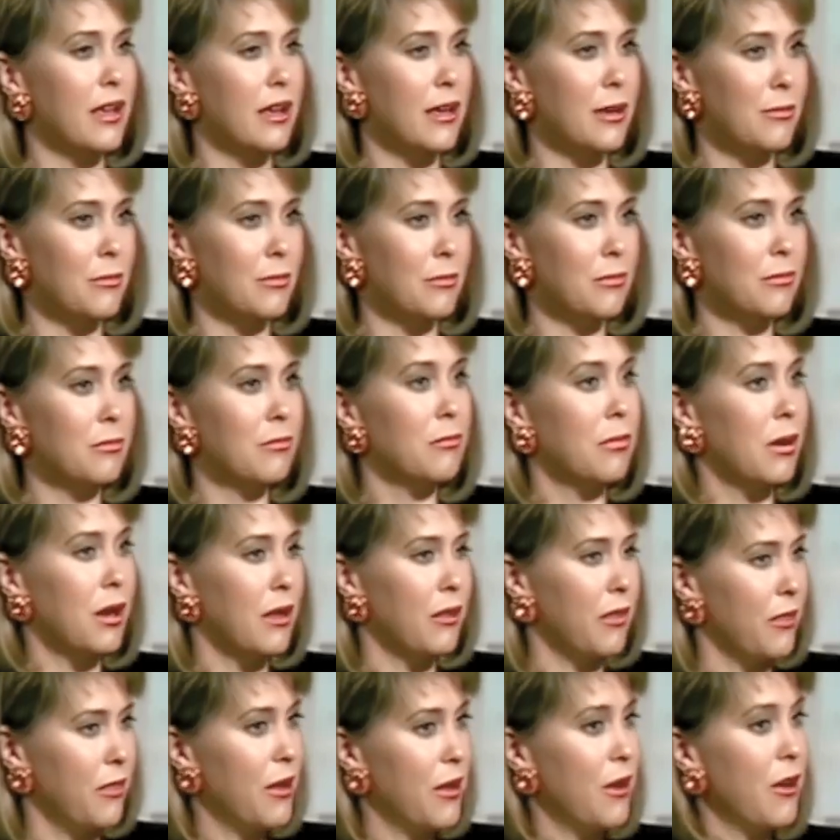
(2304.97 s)
game
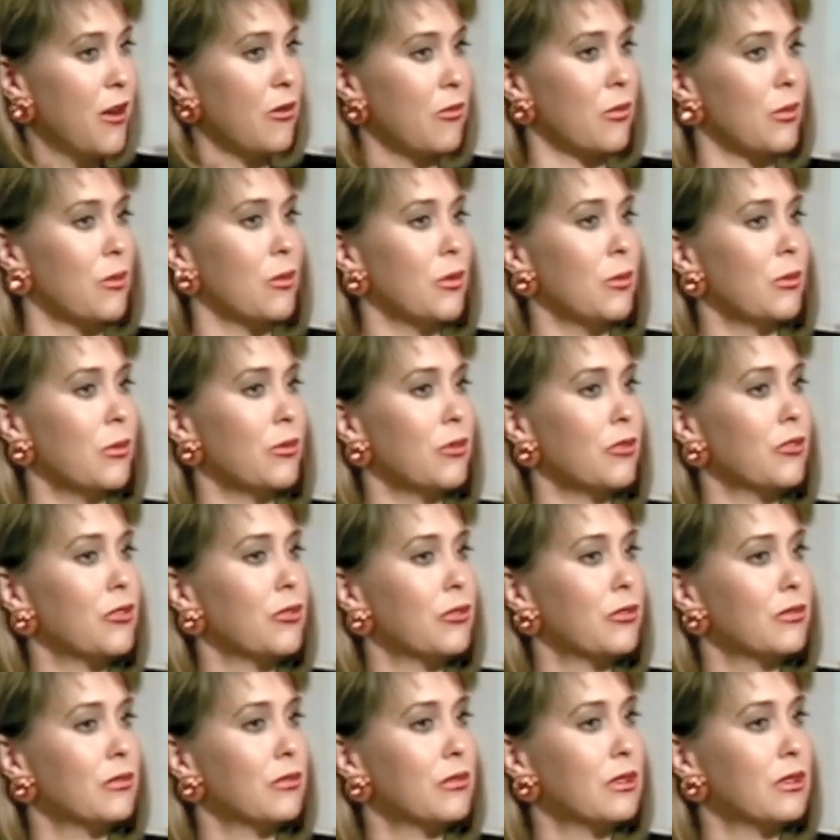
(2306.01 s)
by their rules.